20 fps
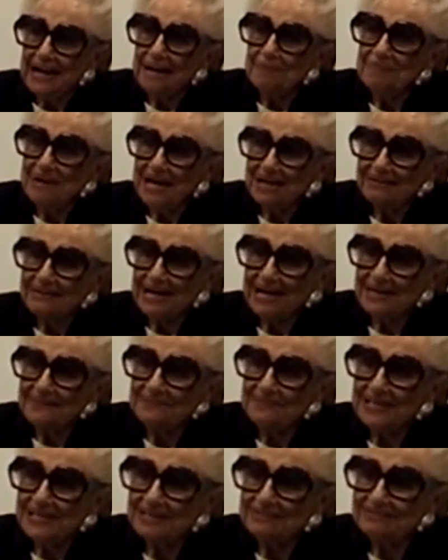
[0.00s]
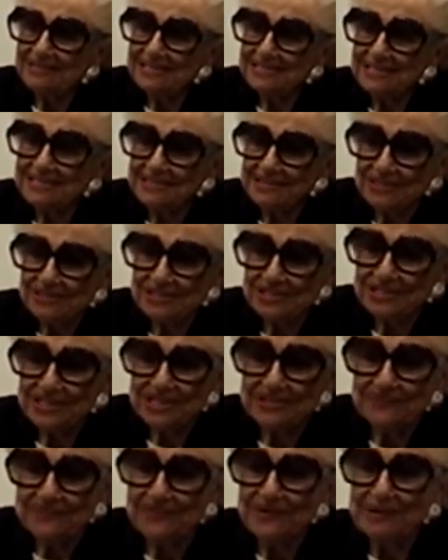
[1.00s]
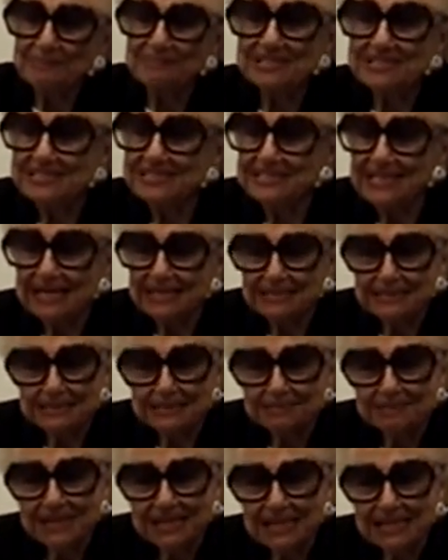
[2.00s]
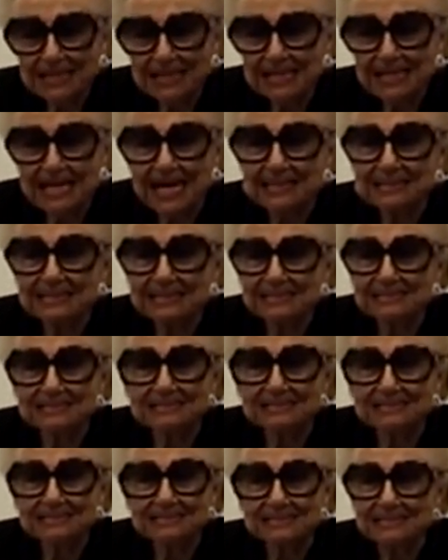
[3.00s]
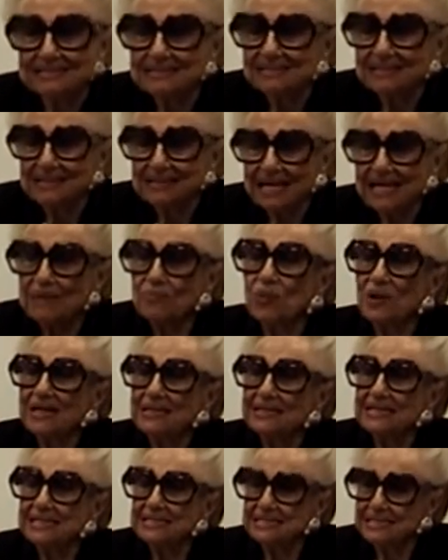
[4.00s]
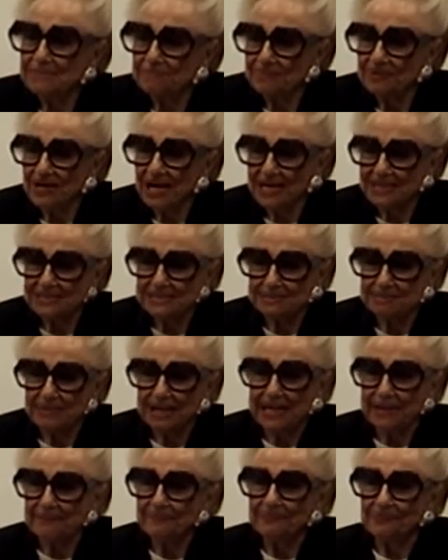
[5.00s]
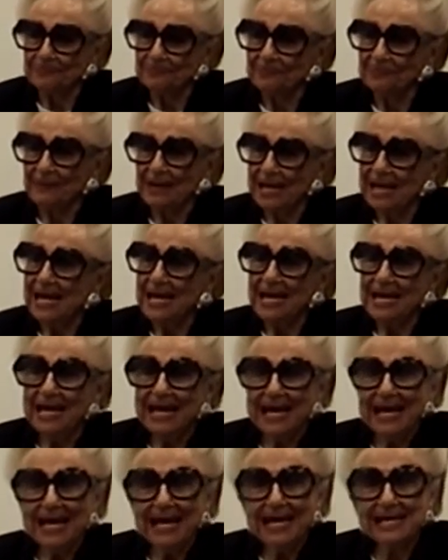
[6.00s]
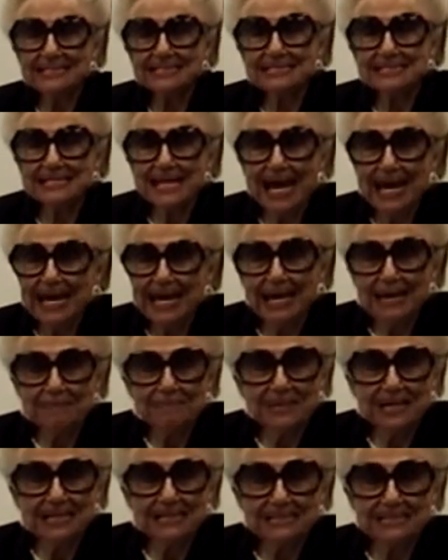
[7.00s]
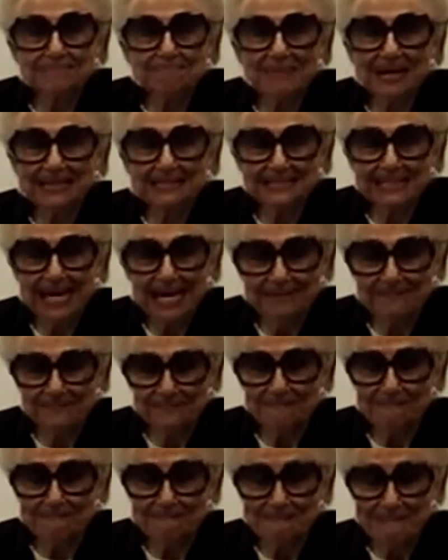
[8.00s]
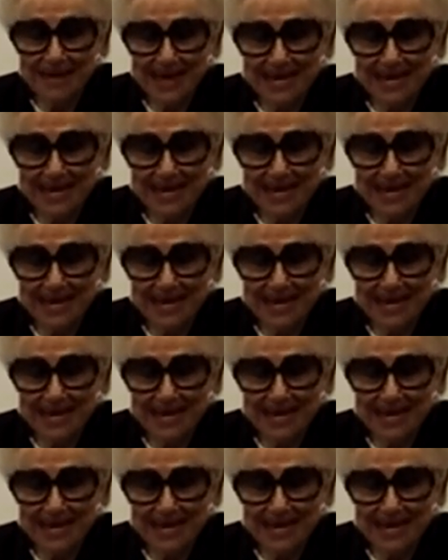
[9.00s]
about conflict resolution from a gentleman that, well, he surprised me. His name is Medvedev,